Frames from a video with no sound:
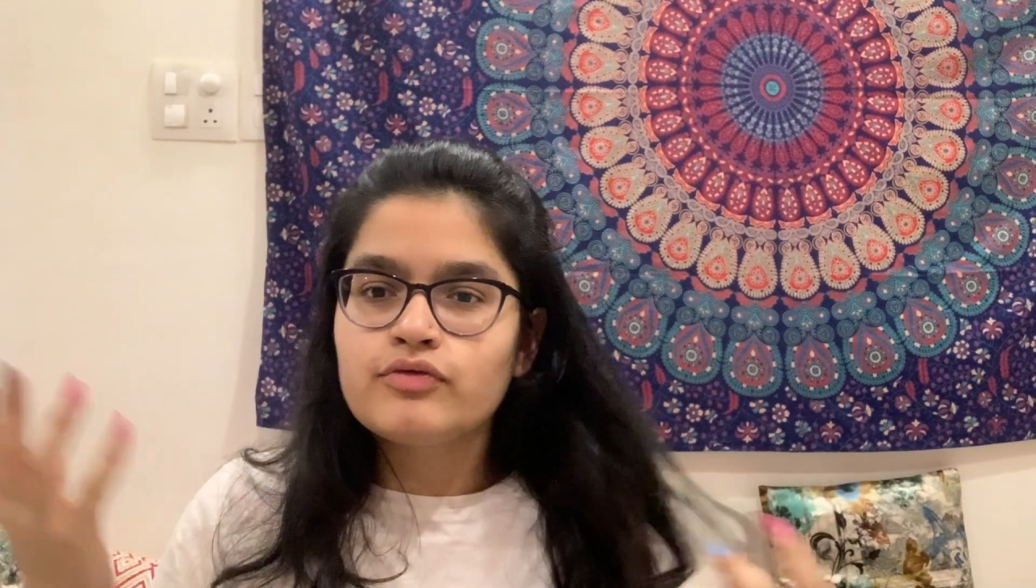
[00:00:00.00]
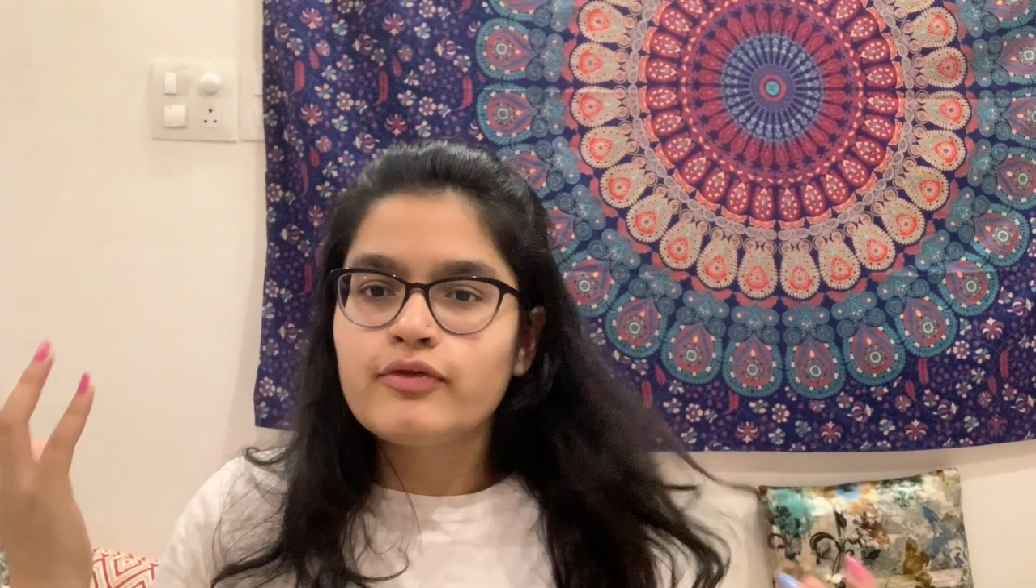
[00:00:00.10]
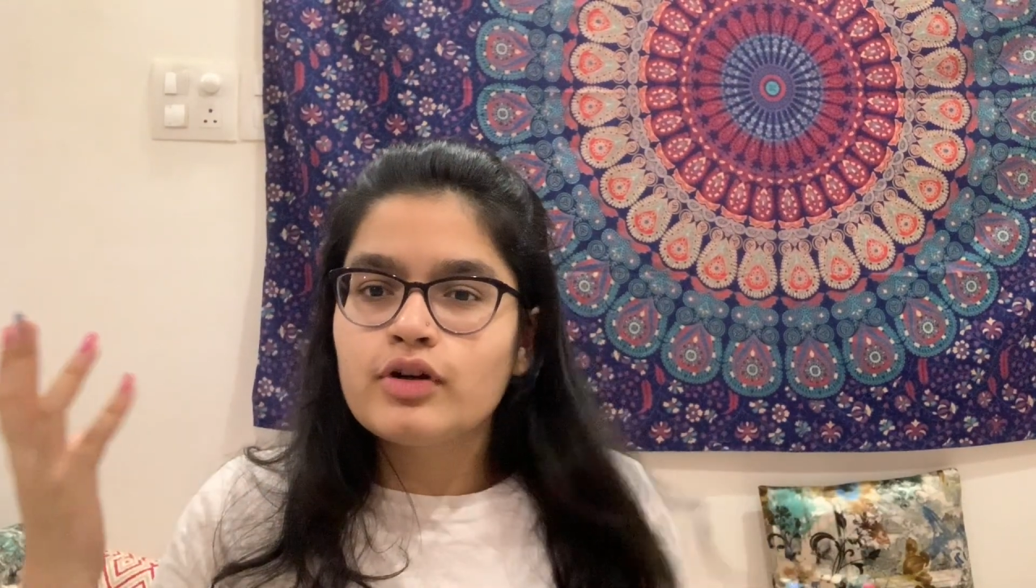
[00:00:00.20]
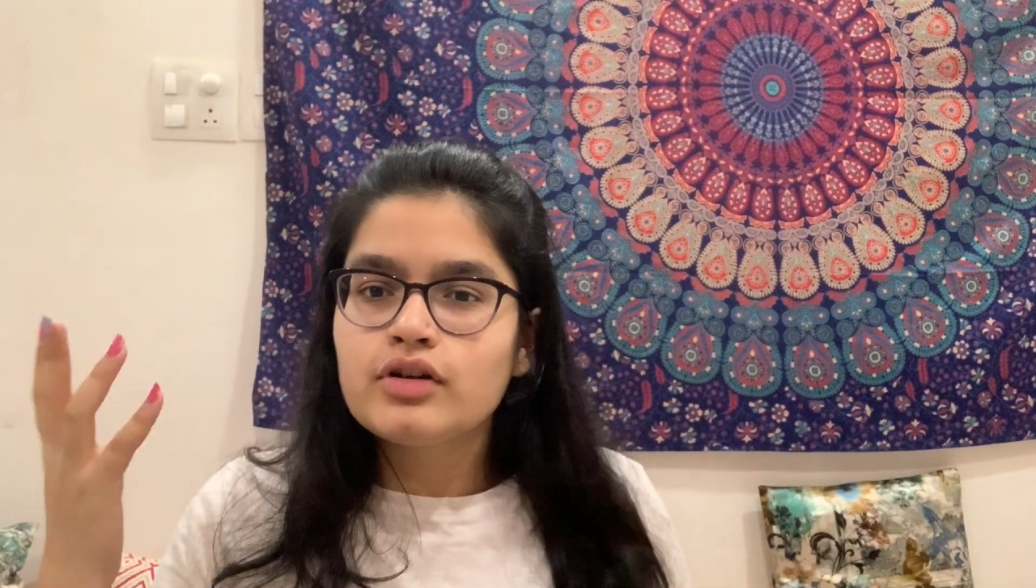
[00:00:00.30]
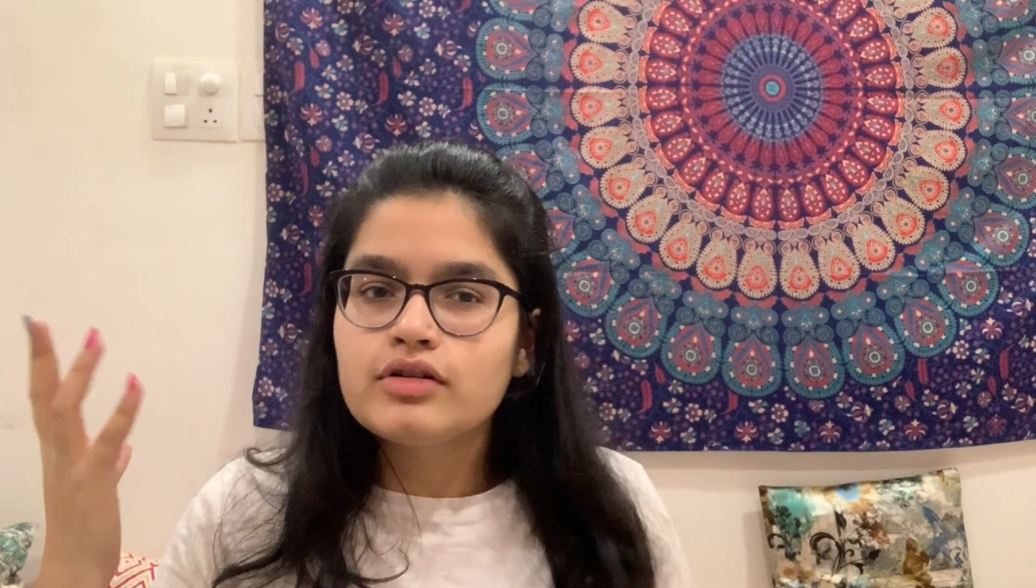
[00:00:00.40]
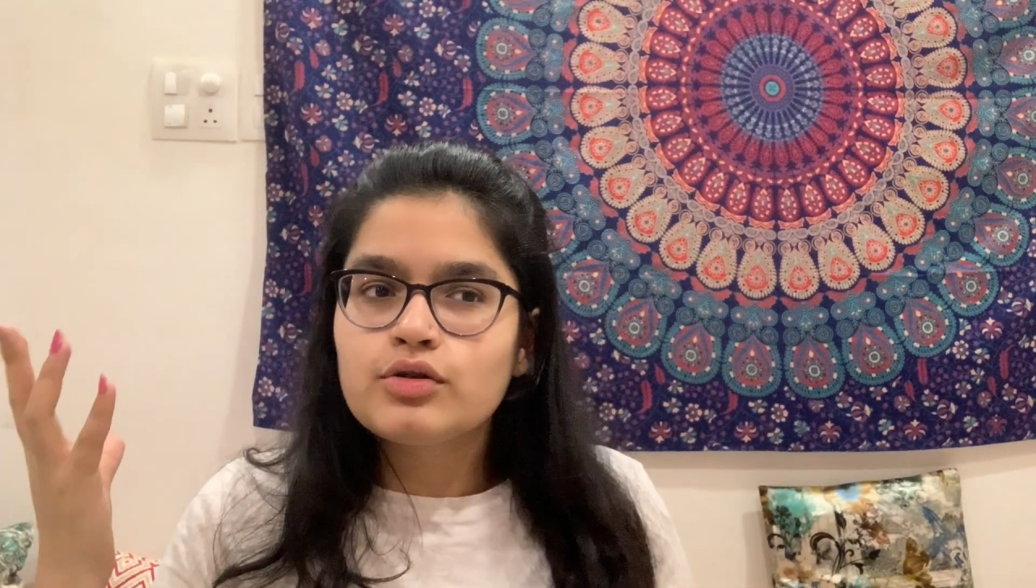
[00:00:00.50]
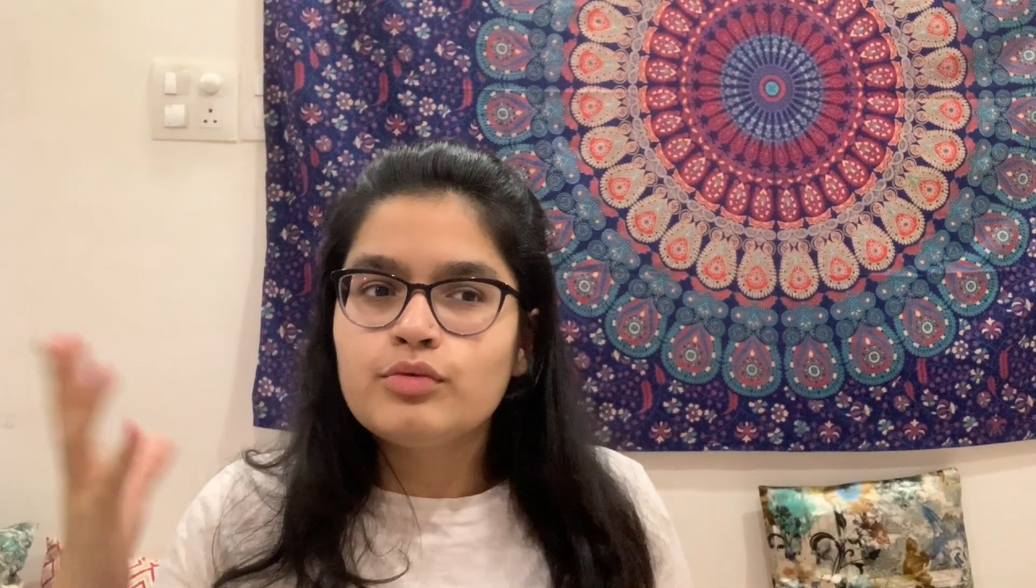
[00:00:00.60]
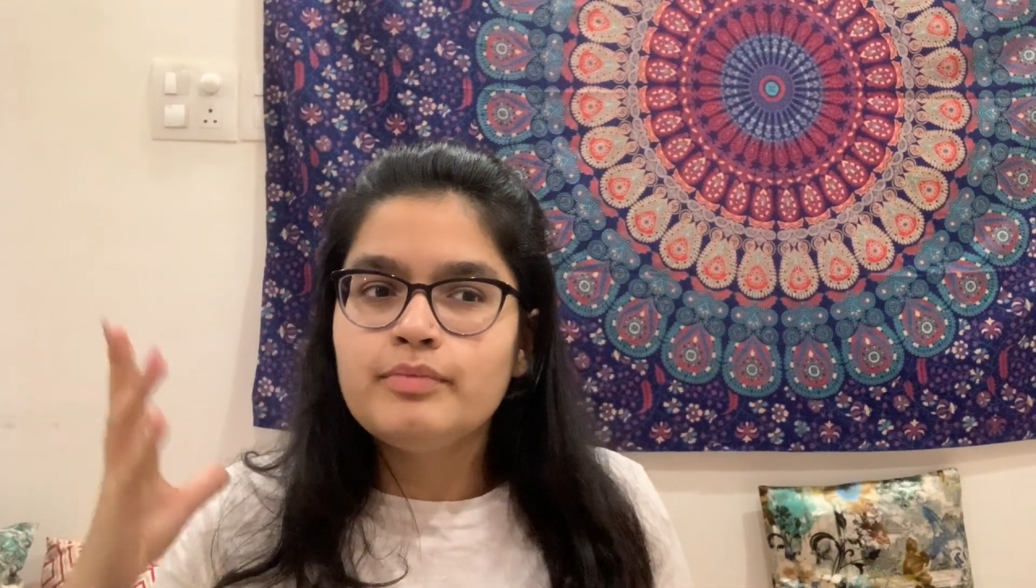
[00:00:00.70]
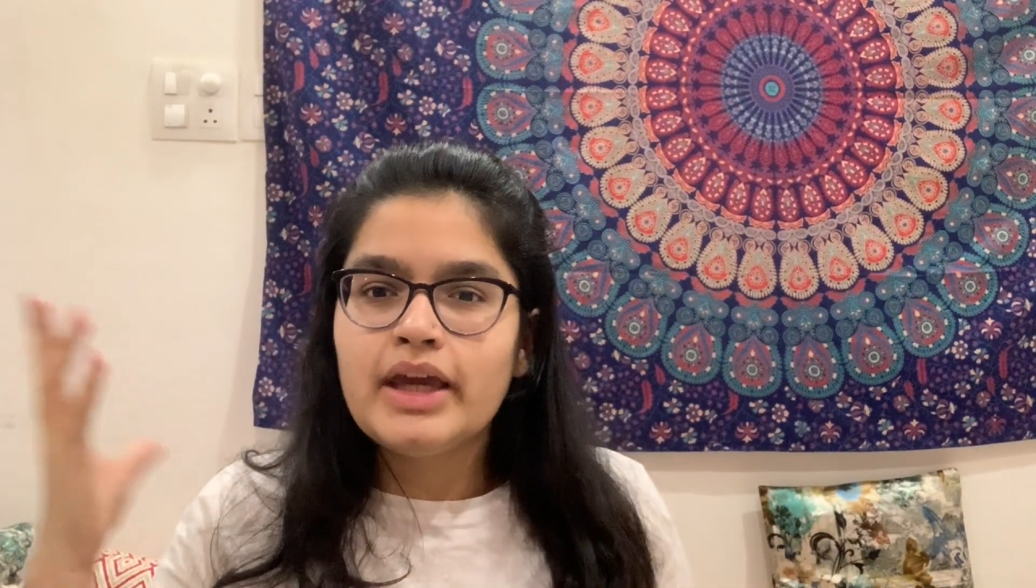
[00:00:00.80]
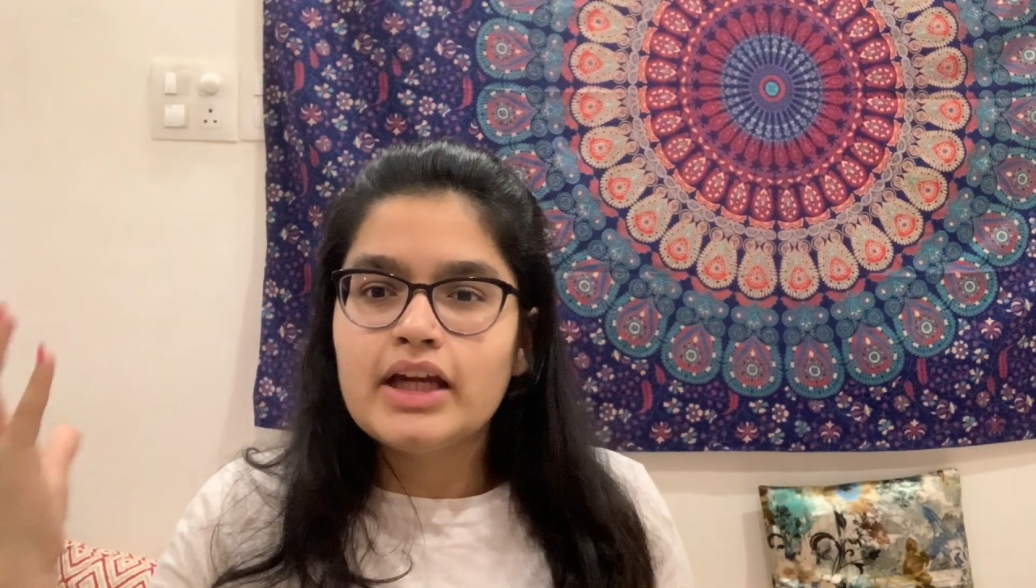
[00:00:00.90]
to
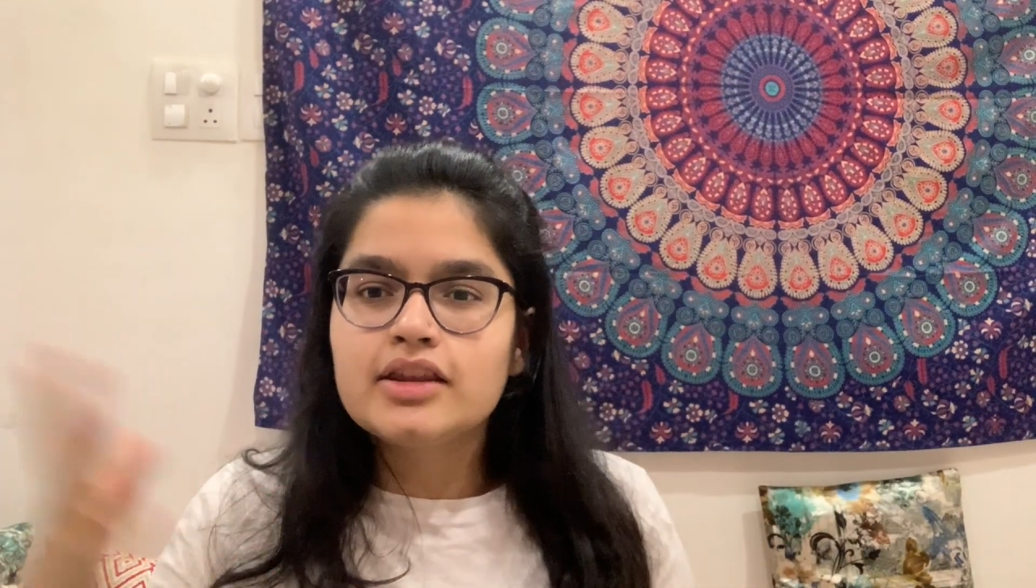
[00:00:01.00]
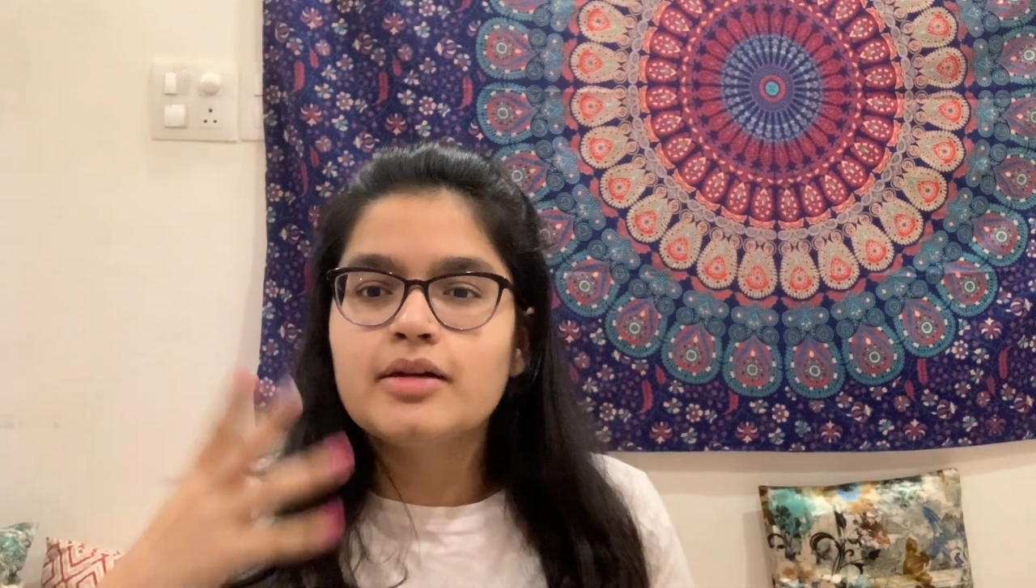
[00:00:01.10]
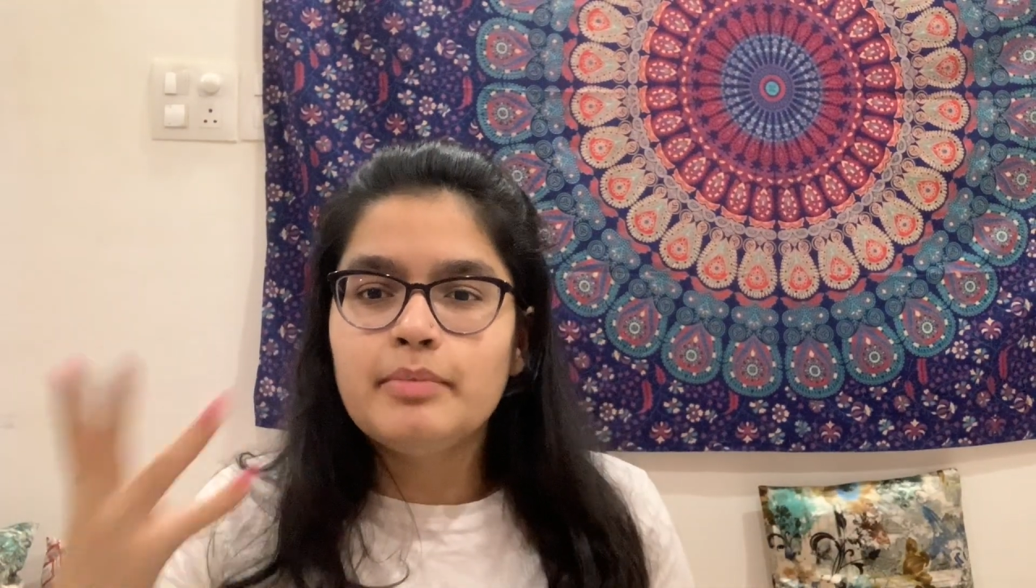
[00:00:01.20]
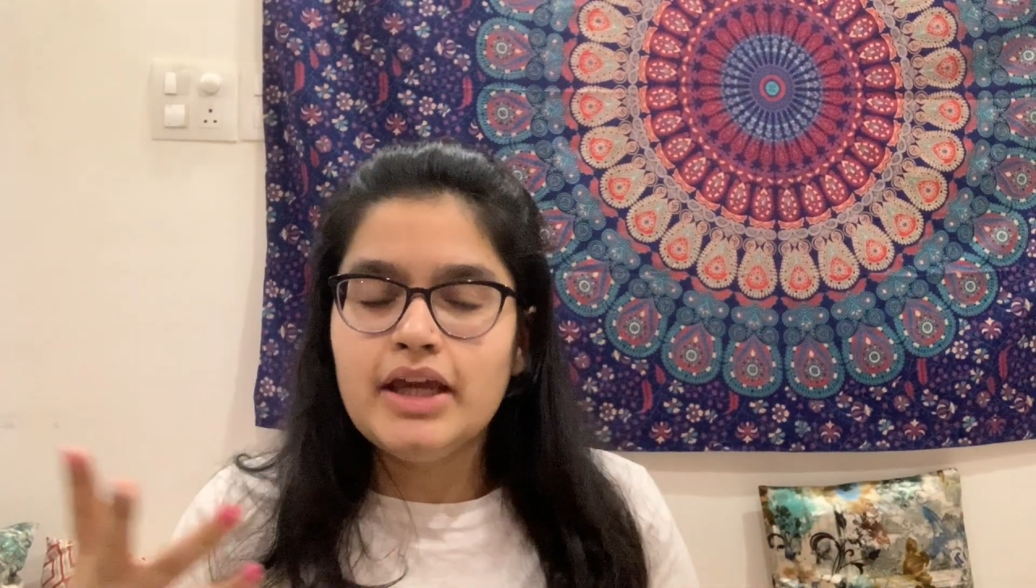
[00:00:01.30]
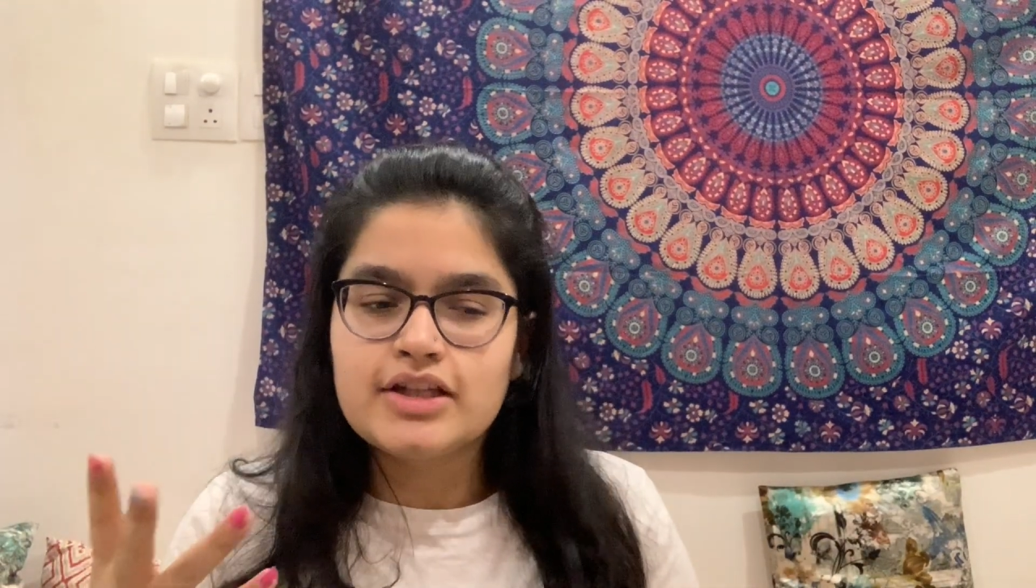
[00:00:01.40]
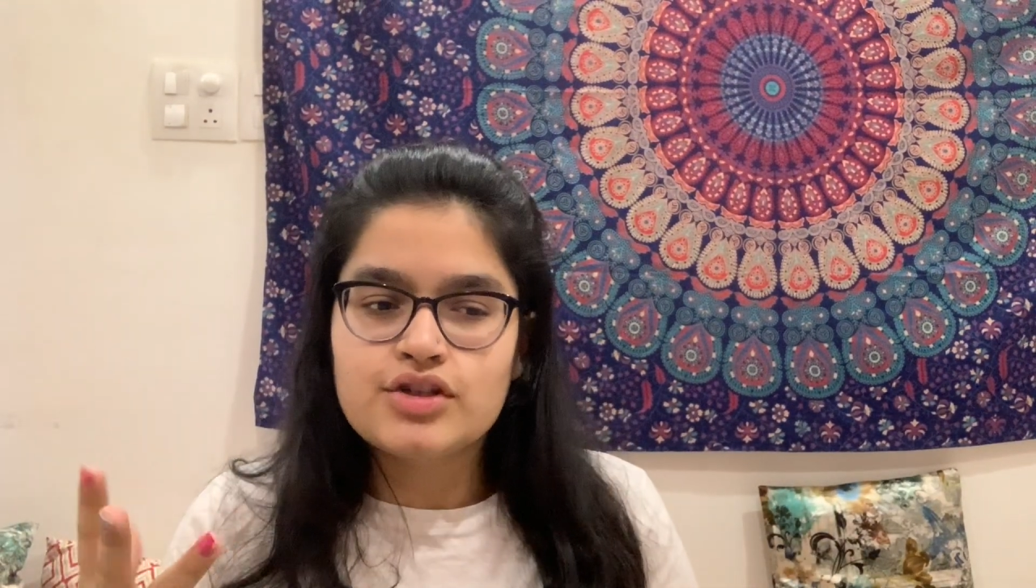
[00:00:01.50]
make the base,